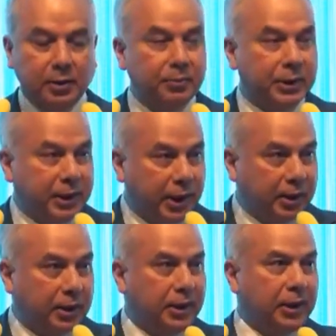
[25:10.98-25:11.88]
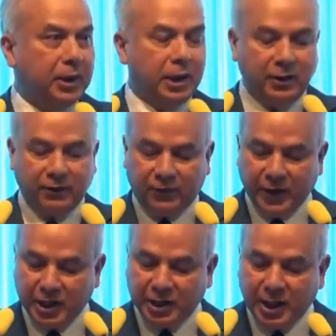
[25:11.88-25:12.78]
particularly in
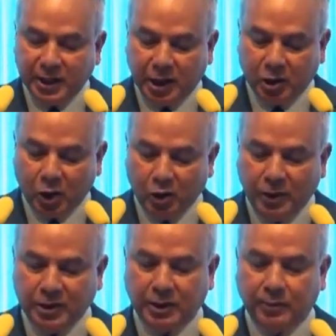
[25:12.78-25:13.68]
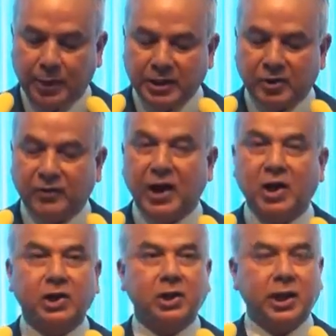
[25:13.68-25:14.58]
fragile economies in parts of
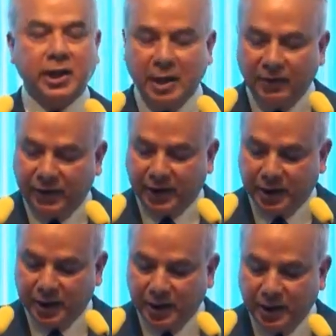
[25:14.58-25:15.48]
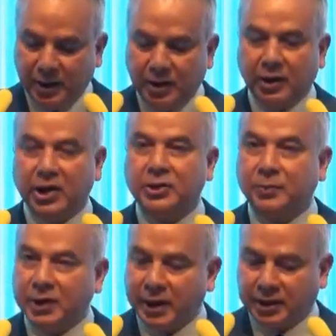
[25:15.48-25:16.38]
Asia and Africa, is
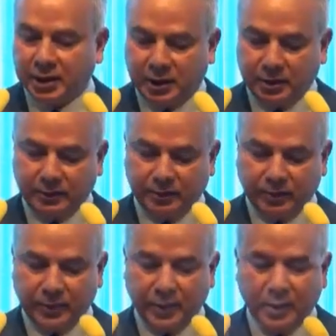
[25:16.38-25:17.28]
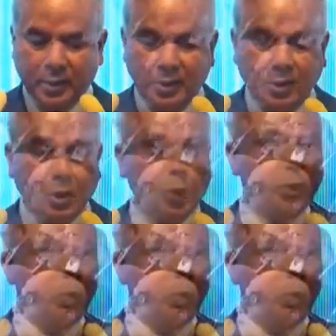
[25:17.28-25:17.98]
predicted. With